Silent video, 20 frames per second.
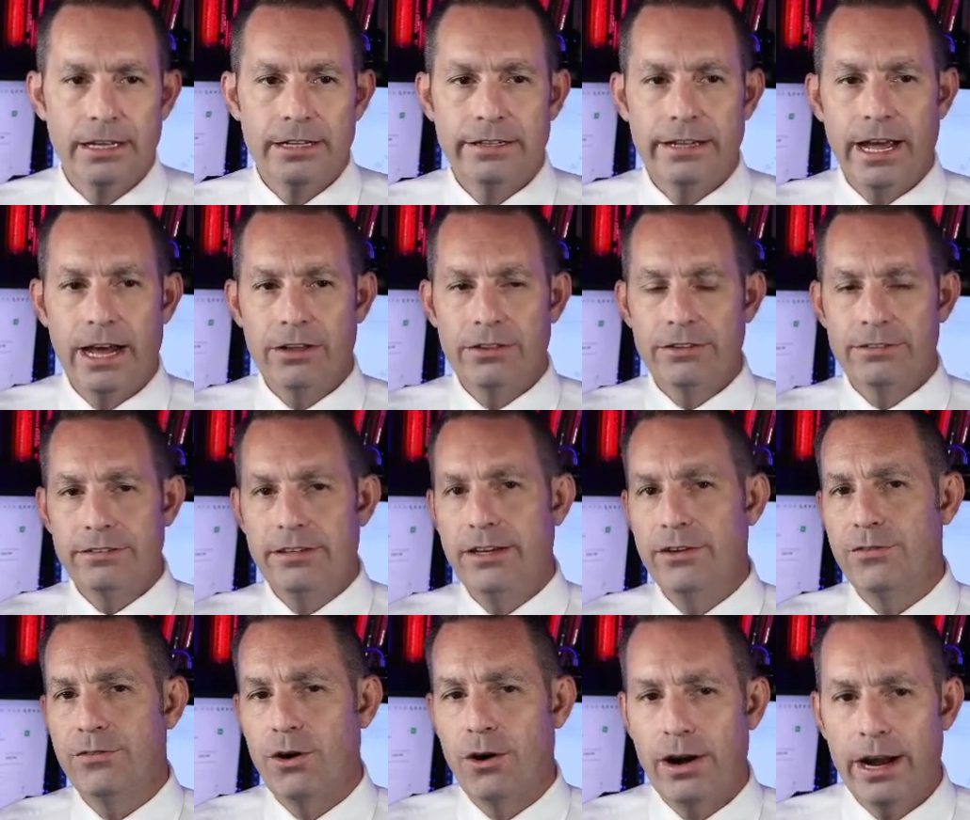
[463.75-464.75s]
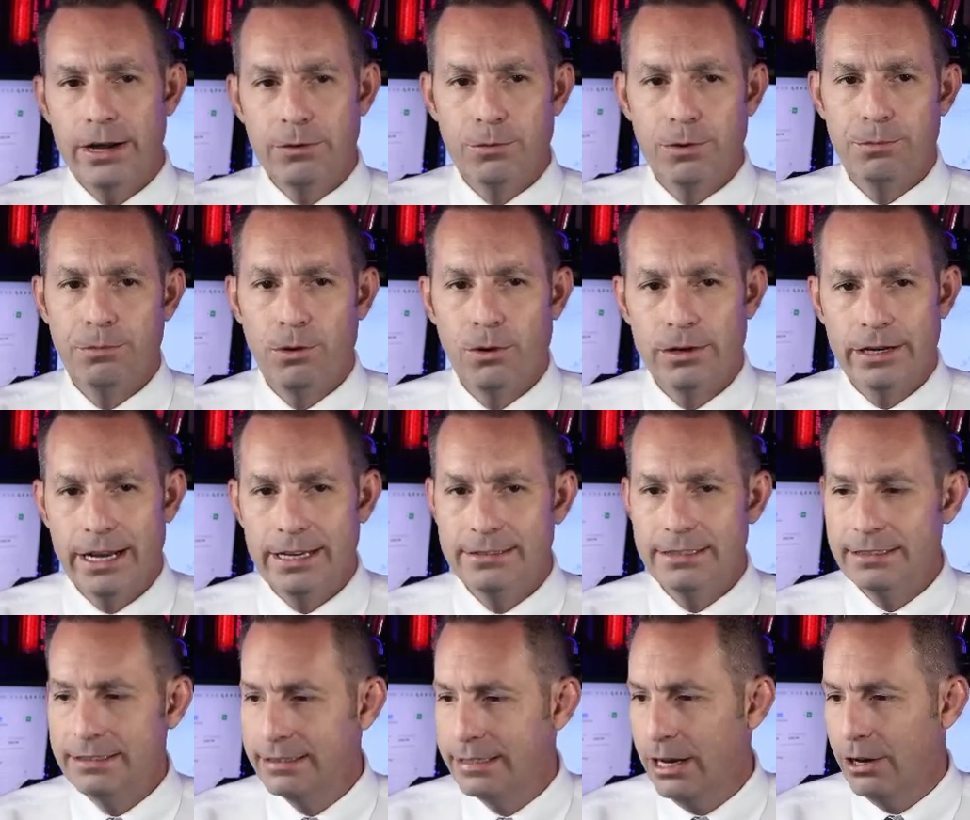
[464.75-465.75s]
Now, the CFRA report has
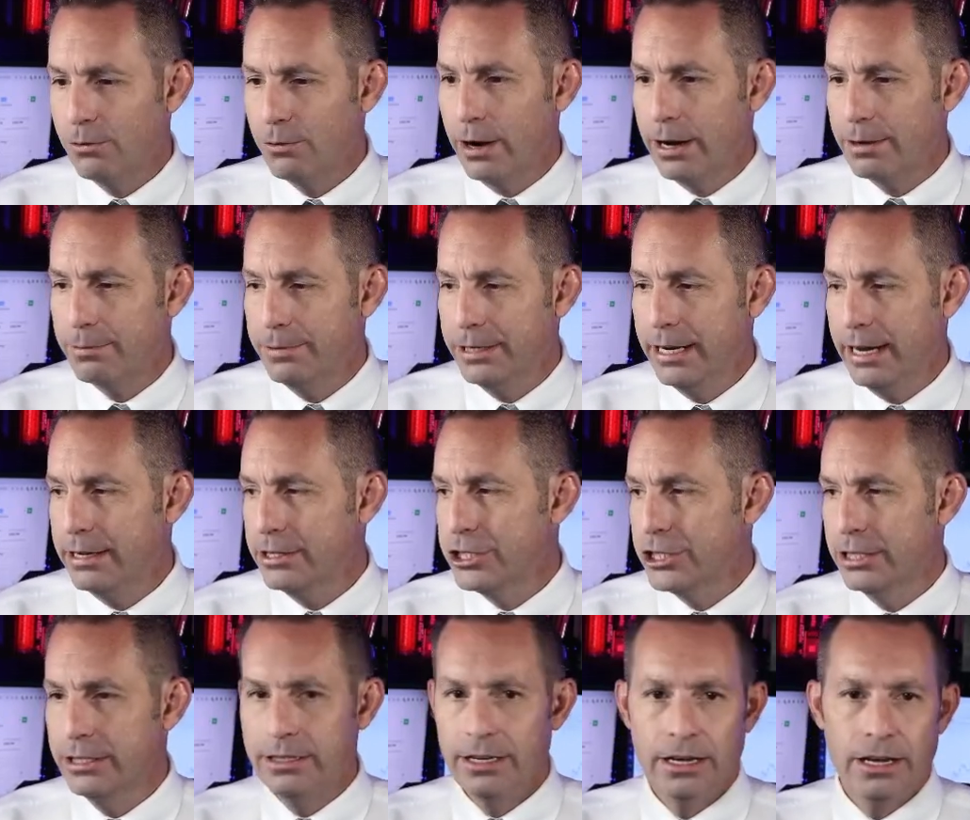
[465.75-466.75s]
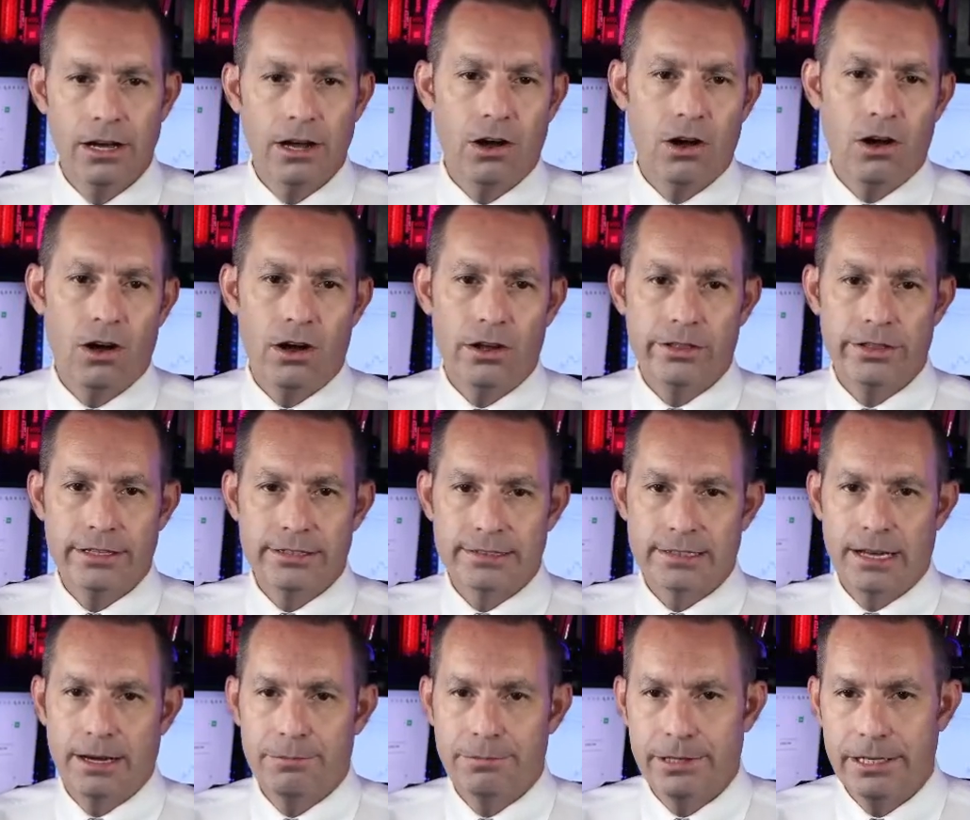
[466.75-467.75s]
a sell recommendation on this
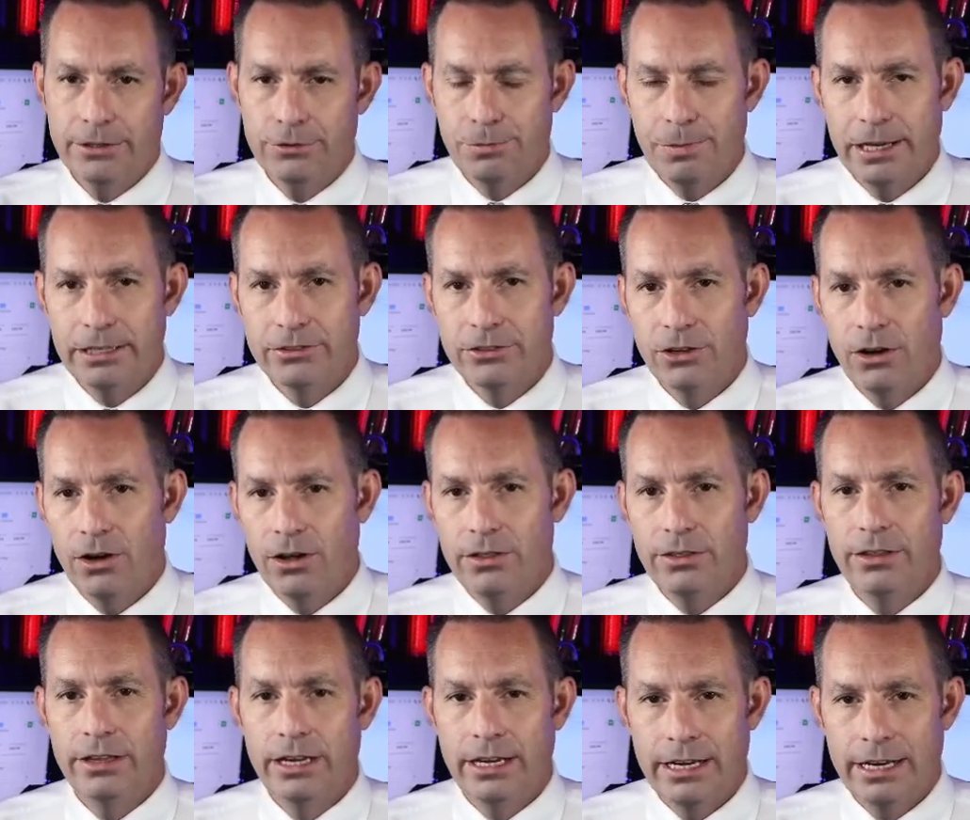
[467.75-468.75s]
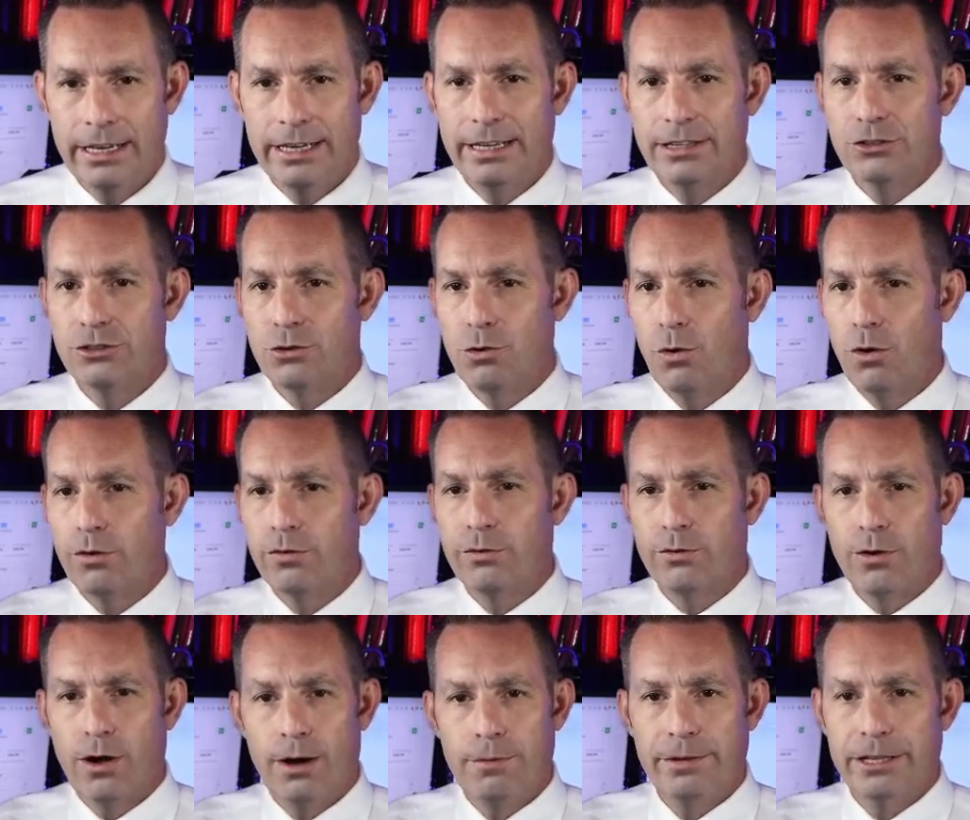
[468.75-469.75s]
company. It's based on its score
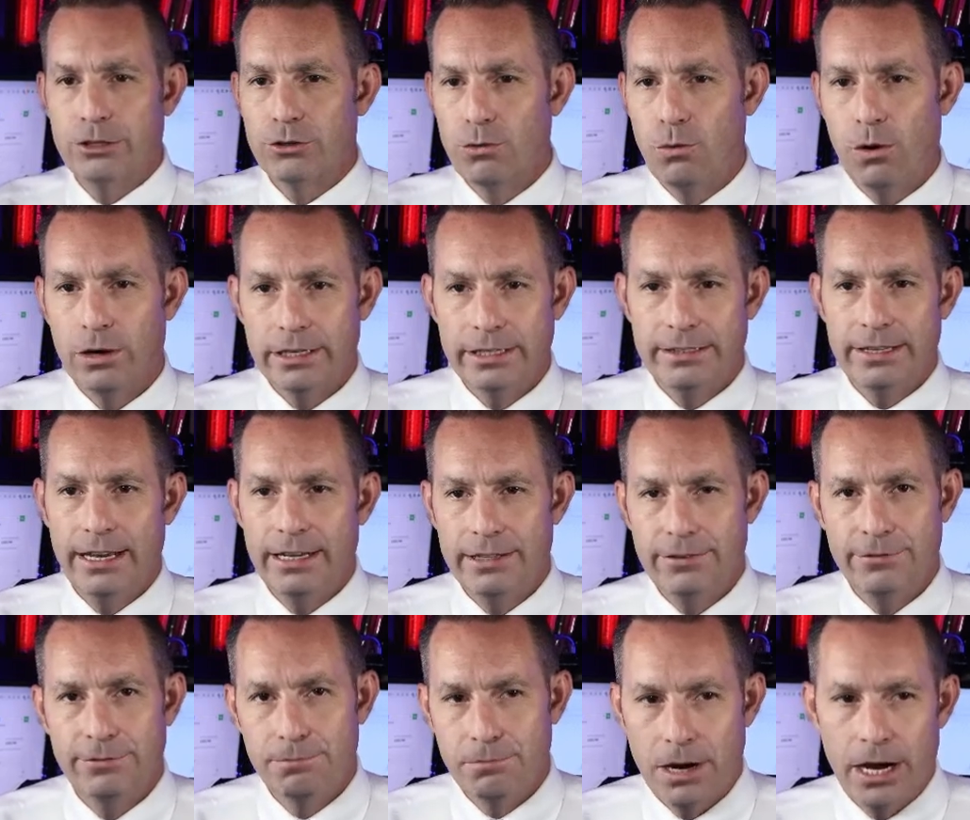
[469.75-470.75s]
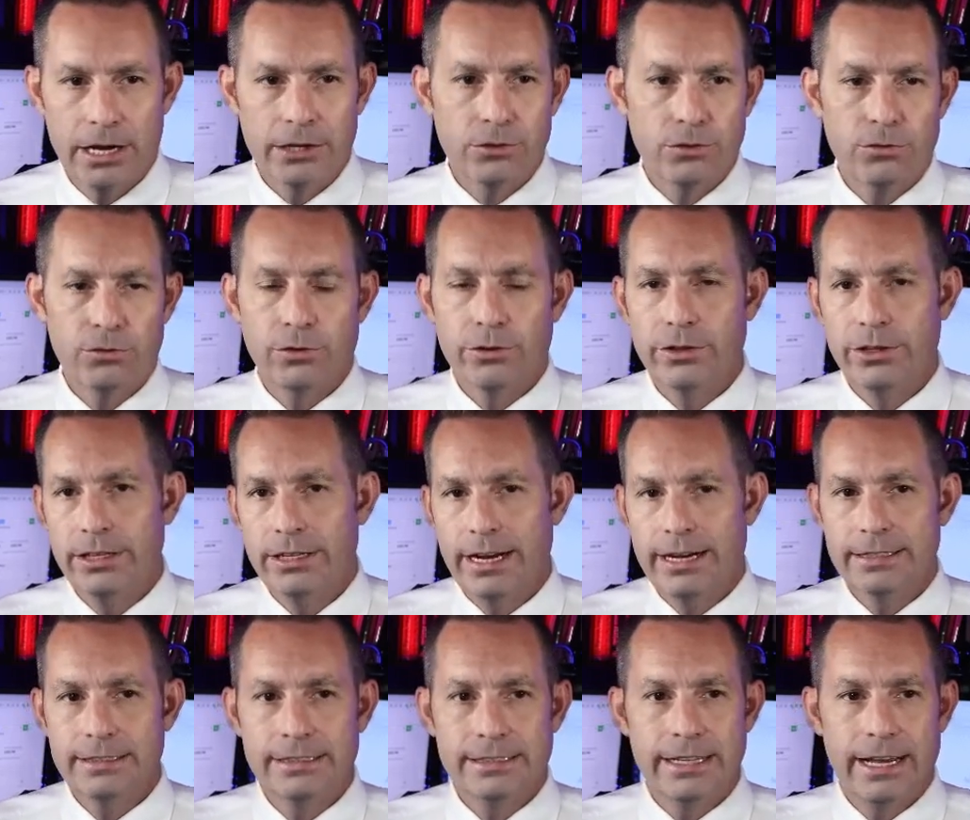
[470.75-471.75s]
from its quantitative model for the
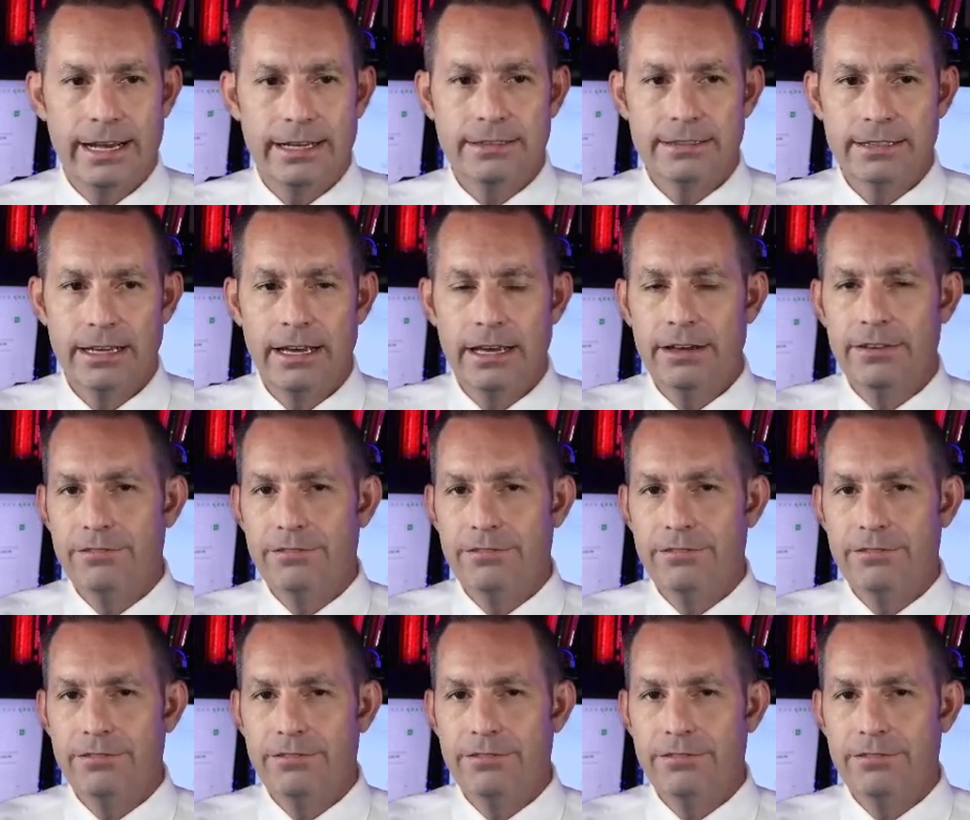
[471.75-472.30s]
United States.